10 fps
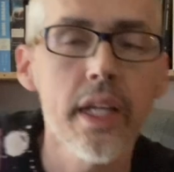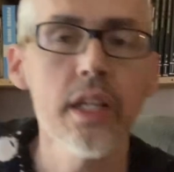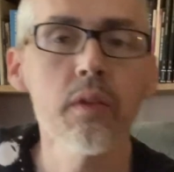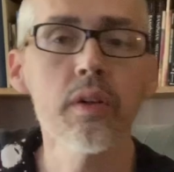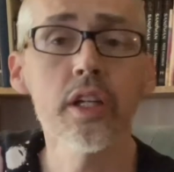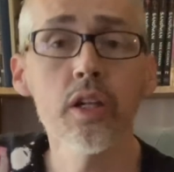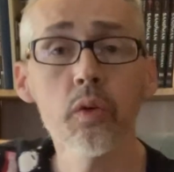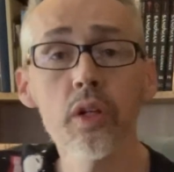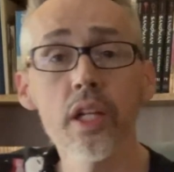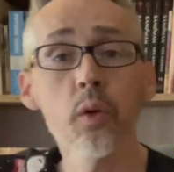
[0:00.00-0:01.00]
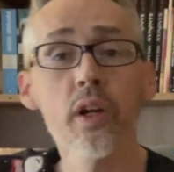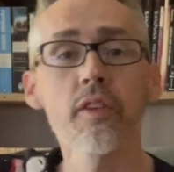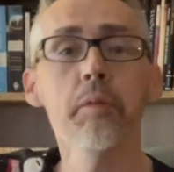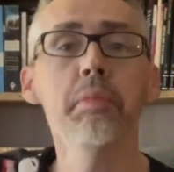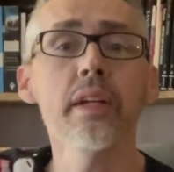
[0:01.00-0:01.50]
Here we go. Hello,
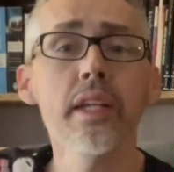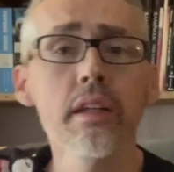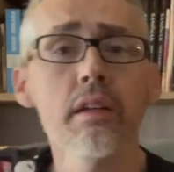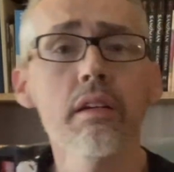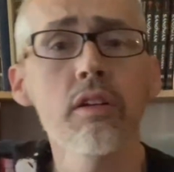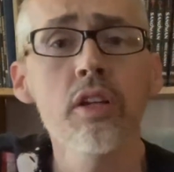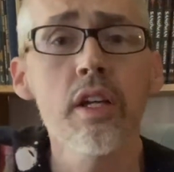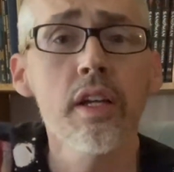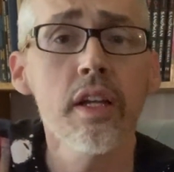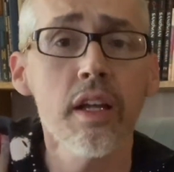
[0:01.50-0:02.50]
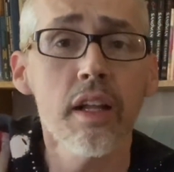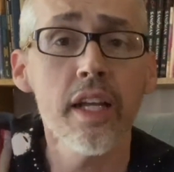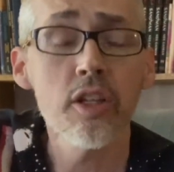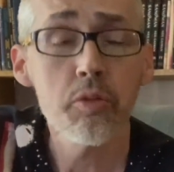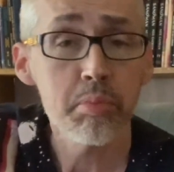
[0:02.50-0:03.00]
everybody.
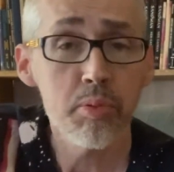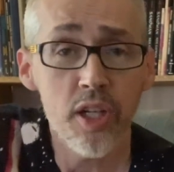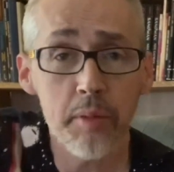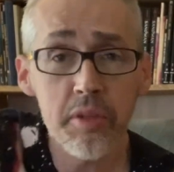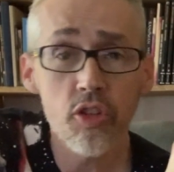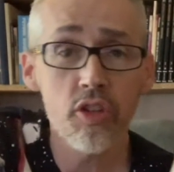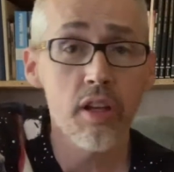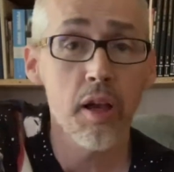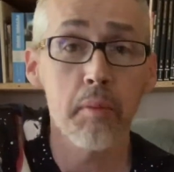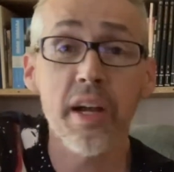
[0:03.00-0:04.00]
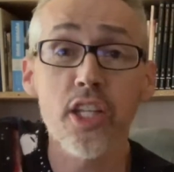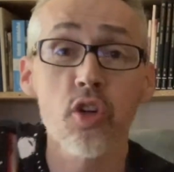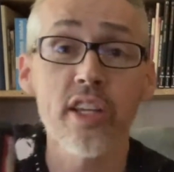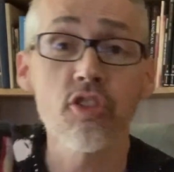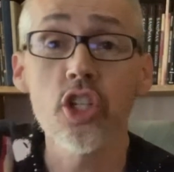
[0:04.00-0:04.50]
As promised, my
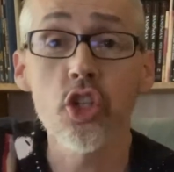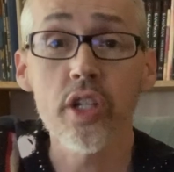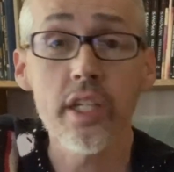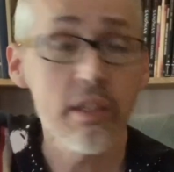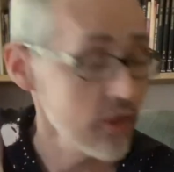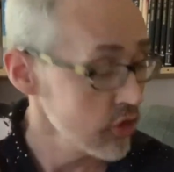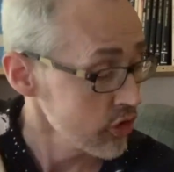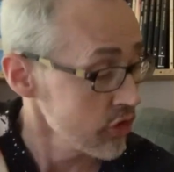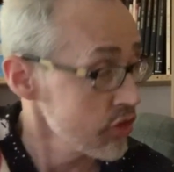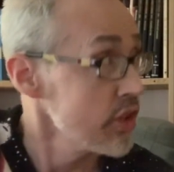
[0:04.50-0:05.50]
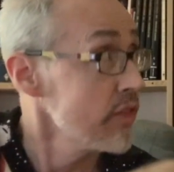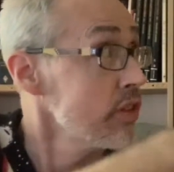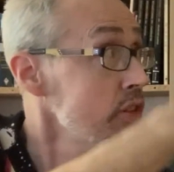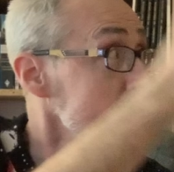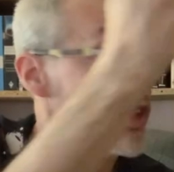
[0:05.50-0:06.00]
Dresden tree. There's all
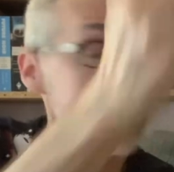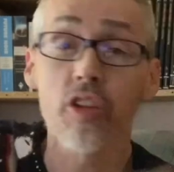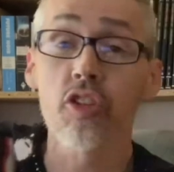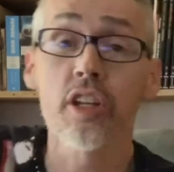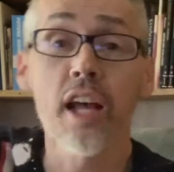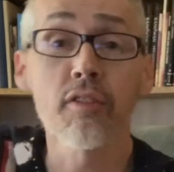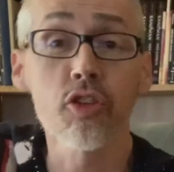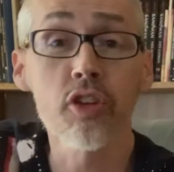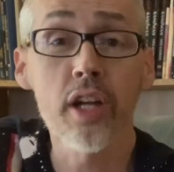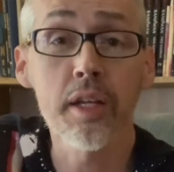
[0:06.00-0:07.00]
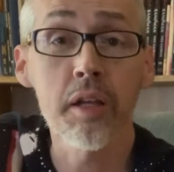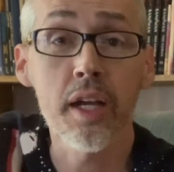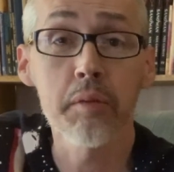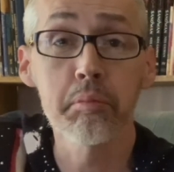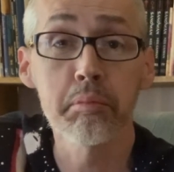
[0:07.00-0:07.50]
17 Dresden novels that
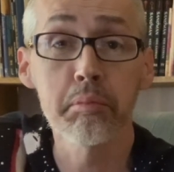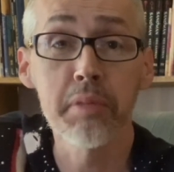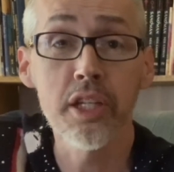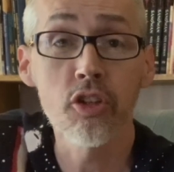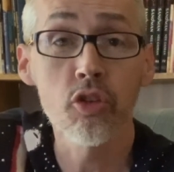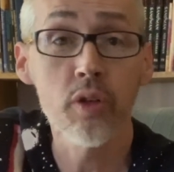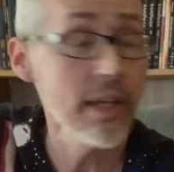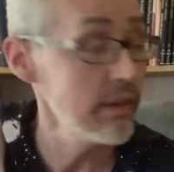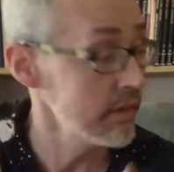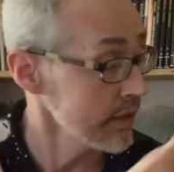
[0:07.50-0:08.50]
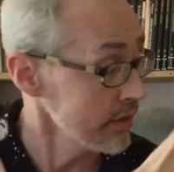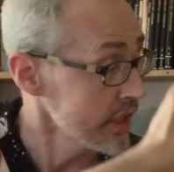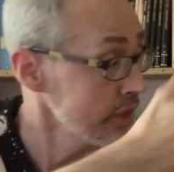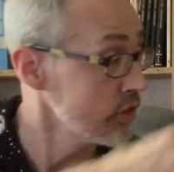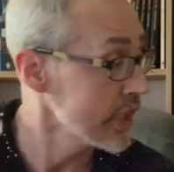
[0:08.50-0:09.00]
I binge read, and
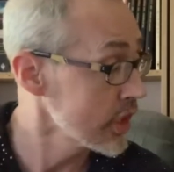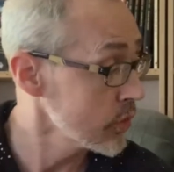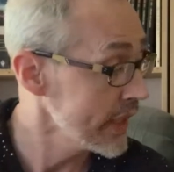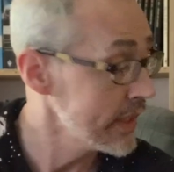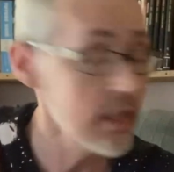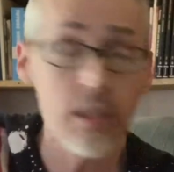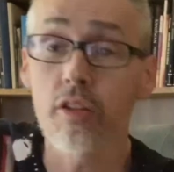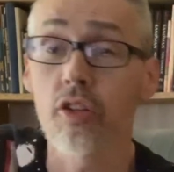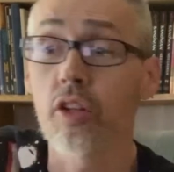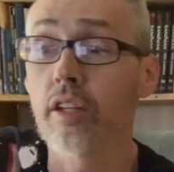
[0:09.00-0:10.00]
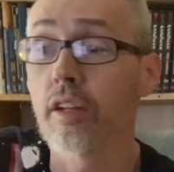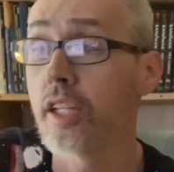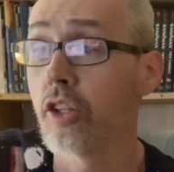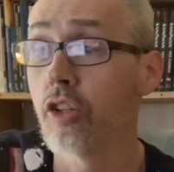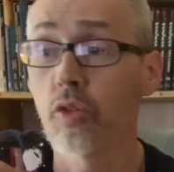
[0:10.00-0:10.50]
I decorated it because
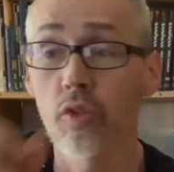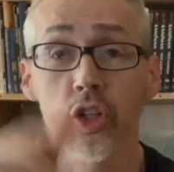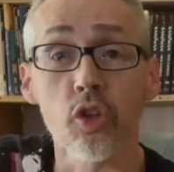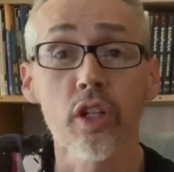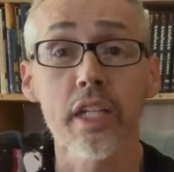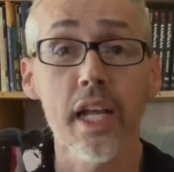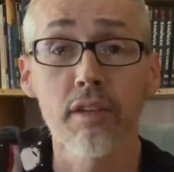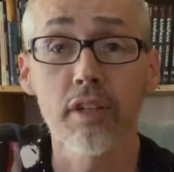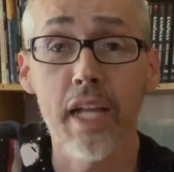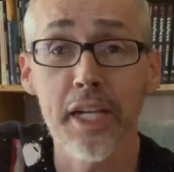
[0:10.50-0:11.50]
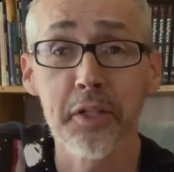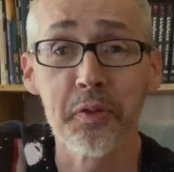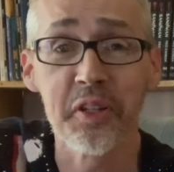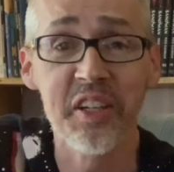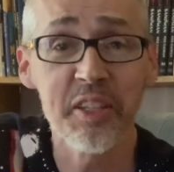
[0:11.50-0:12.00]
I don't currently have an actual
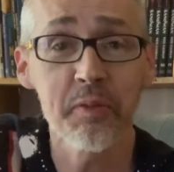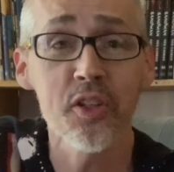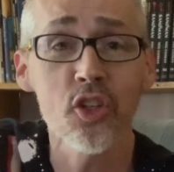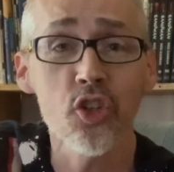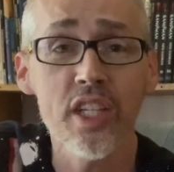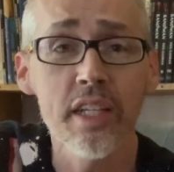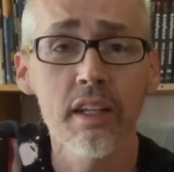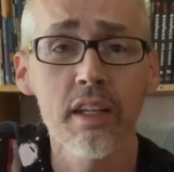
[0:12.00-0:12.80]
Christmas tree.